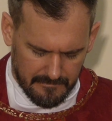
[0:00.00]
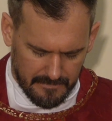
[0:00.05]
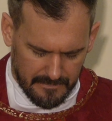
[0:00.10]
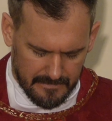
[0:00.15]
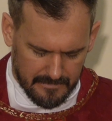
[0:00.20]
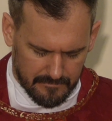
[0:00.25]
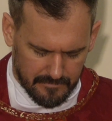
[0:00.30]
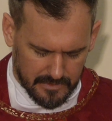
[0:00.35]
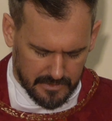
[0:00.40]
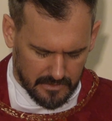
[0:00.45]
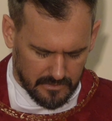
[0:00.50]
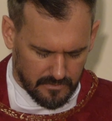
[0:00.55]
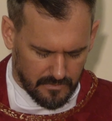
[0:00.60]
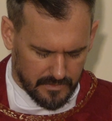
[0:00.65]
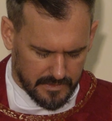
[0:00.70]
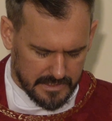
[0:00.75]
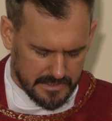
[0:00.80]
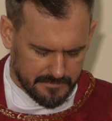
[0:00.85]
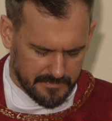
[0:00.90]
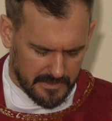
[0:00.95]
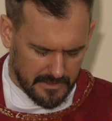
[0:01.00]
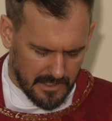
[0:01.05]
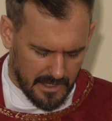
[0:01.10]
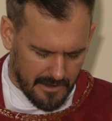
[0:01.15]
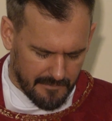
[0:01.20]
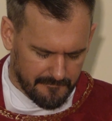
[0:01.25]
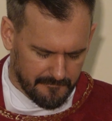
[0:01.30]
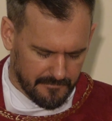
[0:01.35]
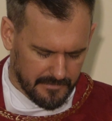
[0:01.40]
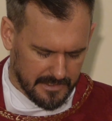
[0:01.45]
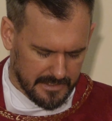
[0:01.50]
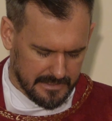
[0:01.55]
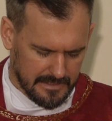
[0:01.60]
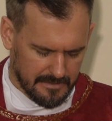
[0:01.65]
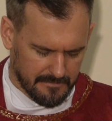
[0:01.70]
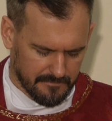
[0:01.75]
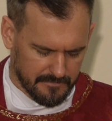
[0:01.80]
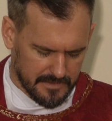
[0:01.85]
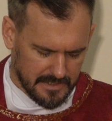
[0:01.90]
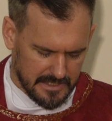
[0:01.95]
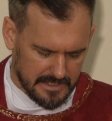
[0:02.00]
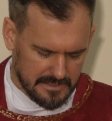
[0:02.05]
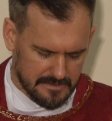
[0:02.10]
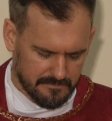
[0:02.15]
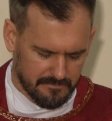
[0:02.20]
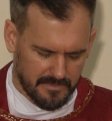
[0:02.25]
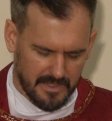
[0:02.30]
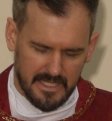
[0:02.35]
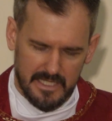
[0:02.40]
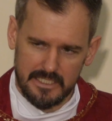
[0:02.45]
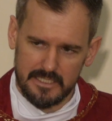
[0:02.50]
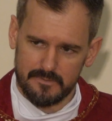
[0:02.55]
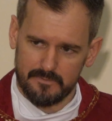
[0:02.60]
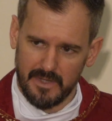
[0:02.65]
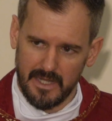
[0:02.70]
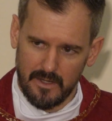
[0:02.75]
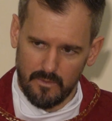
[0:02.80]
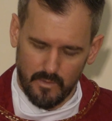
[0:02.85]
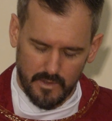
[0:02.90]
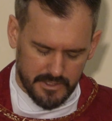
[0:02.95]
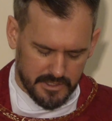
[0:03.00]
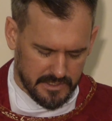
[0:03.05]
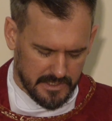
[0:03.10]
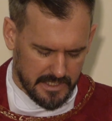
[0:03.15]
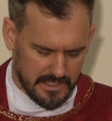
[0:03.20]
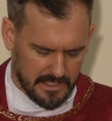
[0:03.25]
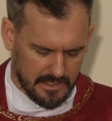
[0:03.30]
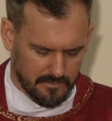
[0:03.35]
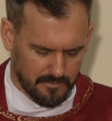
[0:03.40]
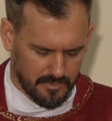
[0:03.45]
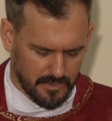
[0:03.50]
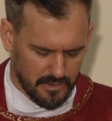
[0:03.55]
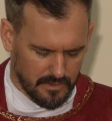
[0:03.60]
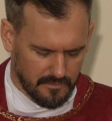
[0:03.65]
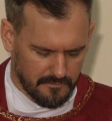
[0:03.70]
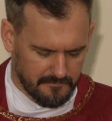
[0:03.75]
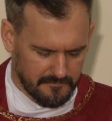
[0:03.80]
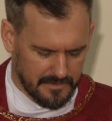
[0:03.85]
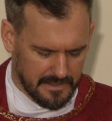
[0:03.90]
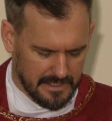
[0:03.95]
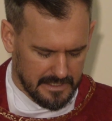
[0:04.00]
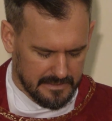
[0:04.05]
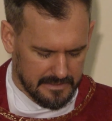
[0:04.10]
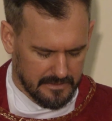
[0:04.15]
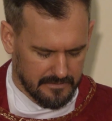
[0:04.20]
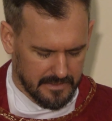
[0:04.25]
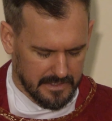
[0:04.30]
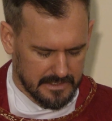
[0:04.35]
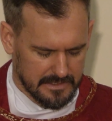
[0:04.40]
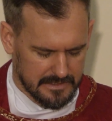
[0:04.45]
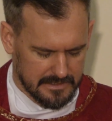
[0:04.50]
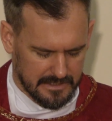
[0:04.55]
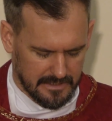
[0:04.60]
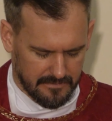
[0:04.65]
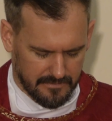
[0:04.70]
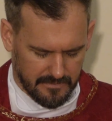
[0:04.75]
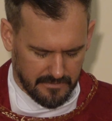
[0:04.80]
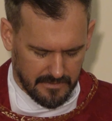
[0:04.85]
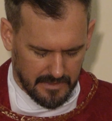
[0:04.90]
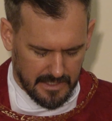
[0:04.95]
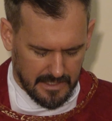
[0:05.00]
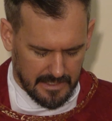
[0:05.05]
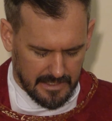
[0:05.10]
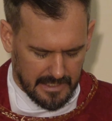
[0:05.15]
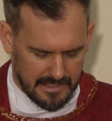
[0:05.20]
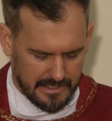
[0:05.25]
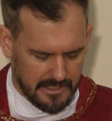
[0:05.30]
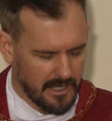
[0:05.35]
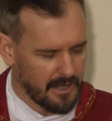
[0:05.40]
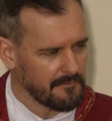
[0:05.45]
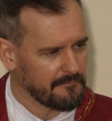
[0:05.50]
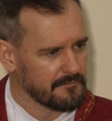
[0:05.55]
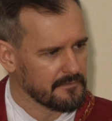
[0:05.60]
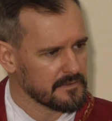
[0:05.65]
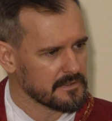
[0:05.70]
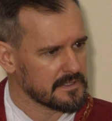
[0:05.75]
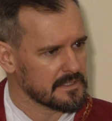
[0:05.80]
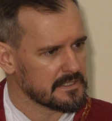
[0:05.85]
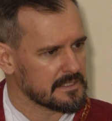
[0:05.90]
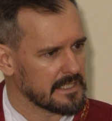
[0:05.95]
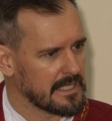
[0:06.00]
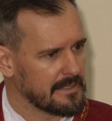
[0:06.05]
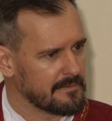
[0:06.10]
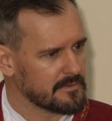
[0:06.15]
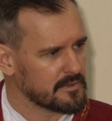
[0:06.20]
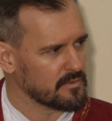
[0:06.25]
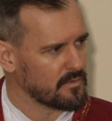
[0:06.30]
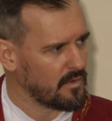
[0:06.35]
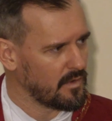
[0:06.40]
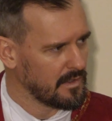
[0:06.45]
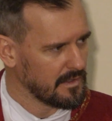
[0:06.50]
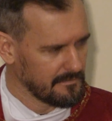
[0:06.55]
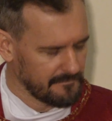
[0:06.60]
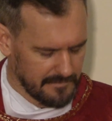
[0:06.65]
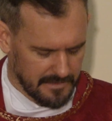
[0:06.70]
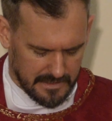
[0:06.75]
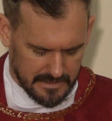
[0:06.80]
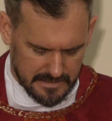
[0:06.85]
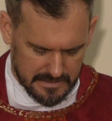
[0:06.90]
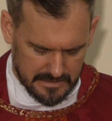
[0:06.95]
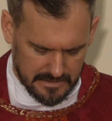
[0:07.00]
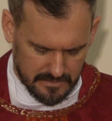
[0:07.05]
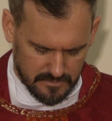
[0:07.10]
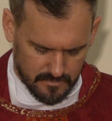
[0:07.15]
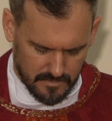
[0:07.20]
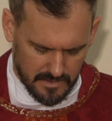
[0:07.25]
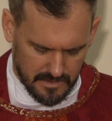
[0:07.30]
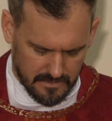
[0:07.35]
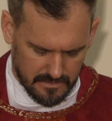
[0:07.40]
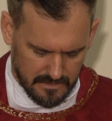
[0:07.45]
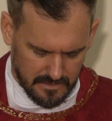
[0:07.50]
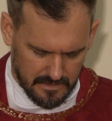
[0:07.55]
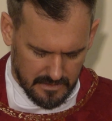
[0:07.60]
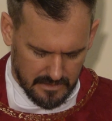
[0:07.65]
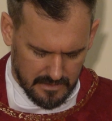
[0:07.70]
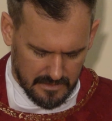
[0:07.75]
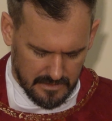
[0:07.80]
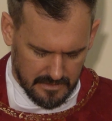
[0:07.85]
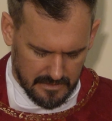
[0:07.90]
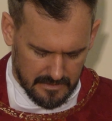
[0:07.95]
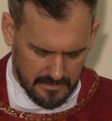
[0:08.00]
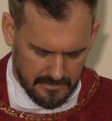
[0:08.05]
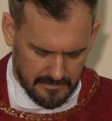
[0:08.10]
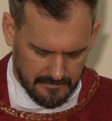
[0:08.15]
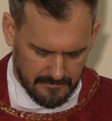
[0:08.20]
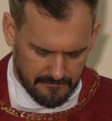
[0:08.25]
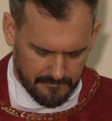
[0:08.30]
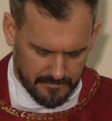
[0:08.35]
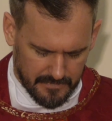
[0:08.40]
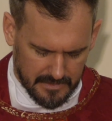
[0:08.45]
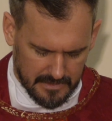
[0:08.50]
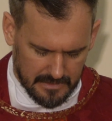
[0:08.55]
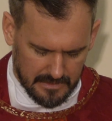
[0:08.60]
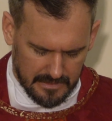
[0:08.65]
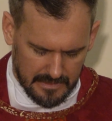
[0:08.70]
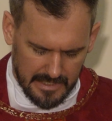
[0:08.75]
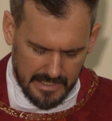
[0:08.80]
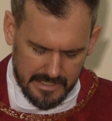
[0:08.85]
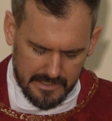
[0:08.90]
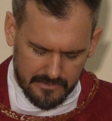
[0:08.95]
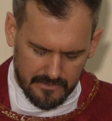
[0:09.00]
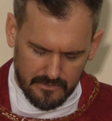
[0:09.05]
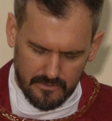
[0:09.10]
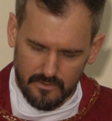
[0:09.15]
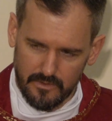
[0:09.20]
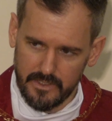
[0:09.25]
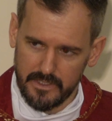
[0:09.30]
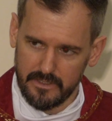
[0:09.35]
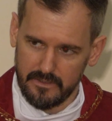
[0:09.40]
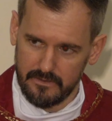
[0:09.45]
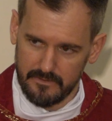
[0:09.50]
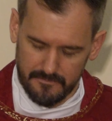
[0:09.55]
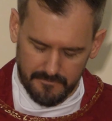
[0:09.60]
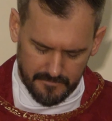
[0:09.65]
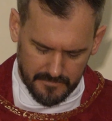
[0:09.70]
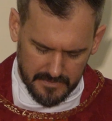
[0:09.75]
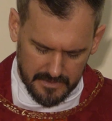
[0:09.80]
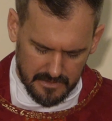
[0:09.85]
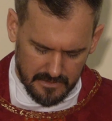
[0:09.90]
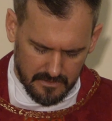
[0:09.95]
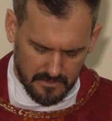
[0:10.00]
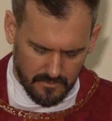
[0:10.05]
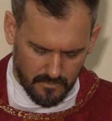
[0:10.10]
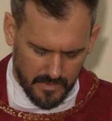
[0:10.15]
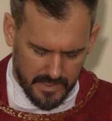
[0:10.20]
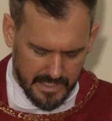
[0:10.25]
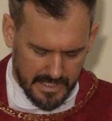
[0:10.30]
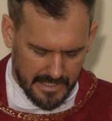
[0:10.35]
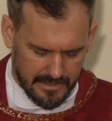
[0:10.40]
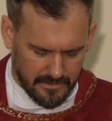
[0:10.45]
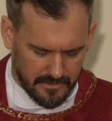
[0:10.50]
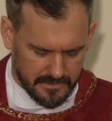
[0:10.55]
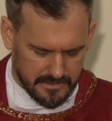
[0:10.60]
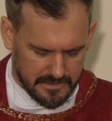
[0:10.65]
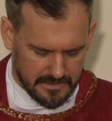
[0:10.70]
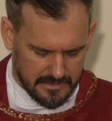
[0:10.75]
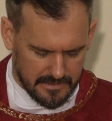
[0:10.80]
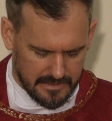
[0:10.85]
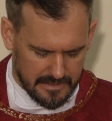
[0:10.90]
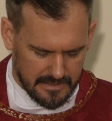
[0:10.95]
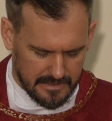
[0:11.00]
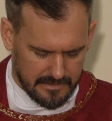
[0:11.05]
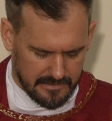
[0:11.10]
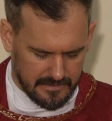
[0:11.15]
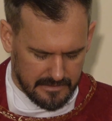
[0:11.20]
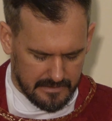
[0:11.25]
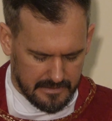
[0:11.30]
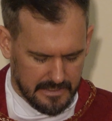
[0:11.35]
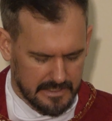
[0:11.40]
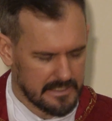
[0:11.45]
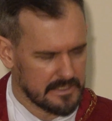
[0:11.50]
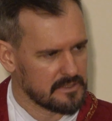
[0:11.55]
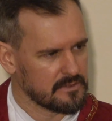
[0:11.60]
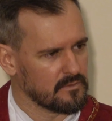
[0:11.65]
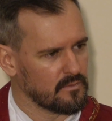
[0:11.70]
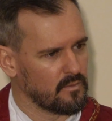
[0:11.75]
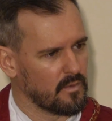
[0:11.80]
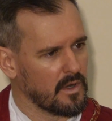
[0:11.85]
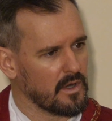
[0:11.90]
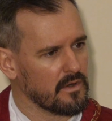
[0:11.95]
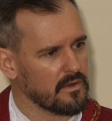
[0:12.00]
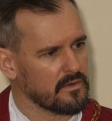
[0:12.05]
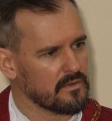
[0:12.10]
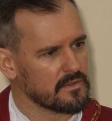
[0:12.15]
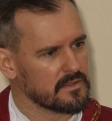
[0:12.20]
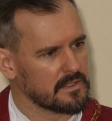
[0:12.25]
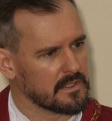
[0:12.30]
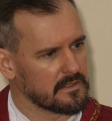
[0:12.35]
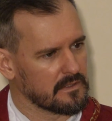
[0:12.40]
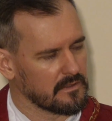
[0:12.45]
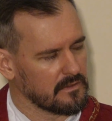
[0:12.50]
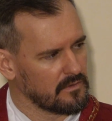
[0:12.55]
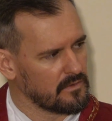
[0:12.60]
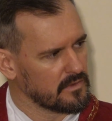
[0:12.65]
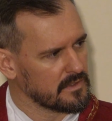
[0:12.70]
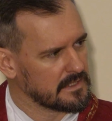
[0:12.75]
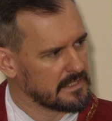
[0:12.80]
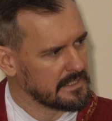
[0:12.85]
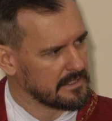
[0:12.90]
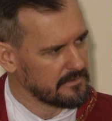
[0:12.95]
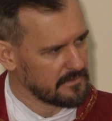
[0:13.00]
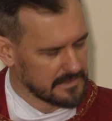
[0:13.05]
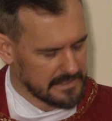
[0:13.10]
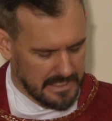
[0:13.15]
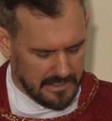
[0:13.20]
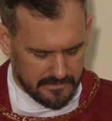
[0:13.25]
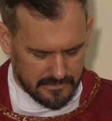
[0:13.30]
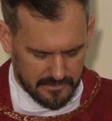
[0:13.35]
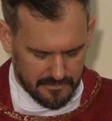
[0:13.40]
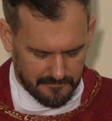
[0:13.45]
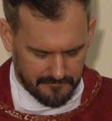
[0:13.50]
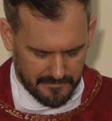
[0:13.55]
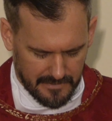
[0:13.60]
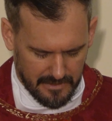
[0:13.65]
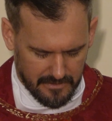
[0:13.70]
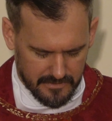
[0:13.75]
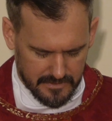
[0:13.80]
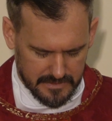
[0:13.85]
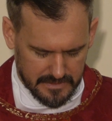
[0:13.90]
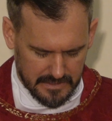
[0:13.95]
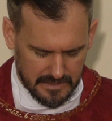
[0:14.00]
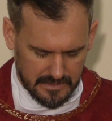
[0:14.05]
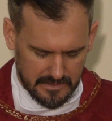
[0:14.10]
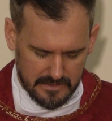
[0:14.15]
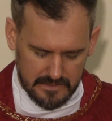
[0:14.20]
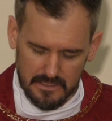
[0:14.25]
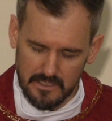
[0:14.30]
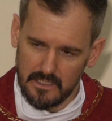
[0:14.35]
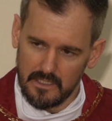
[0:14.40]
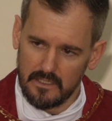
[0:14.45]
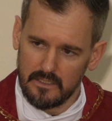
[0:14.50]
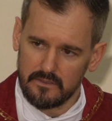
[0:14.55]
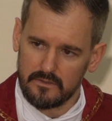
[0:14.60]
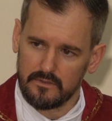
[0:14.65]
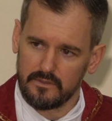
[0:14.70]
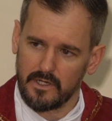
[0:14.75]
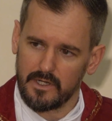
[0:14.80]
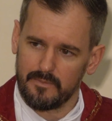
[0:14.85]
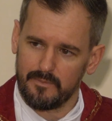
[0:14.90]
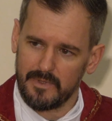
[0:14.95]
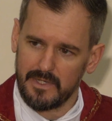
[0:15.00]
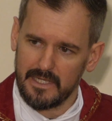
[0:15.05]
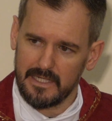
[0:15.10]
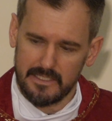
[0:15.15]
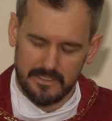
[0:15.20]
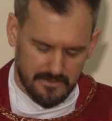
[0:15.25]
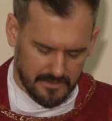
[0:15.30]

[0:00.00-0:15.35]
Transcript: But the Lord has been offering them these means by which they can purify their interior, and He offers the same to all of us as well. Like the lawyer, we cannot think that these woes that the Lord deals out to the Pharisees do not apply to